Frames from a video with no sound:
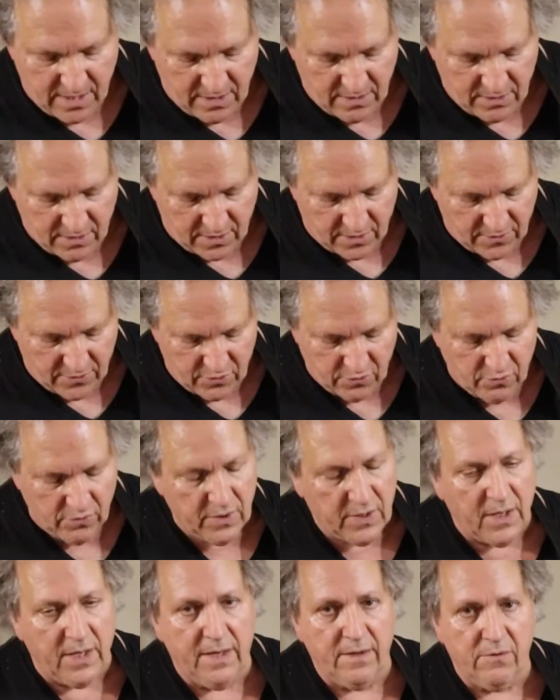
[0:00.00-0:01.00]
You can do
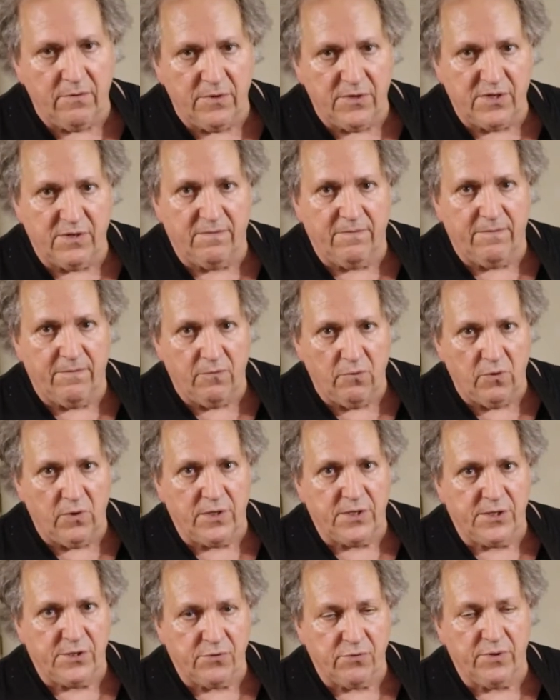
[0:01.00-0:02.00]
it either as a
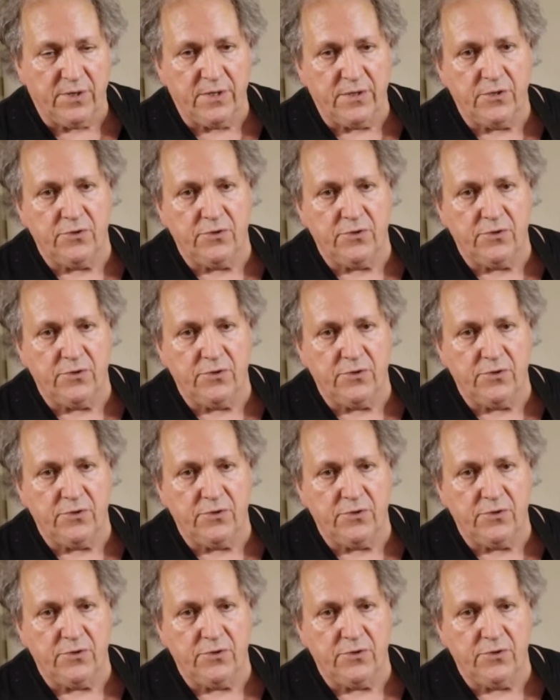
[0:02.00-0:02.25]
4-string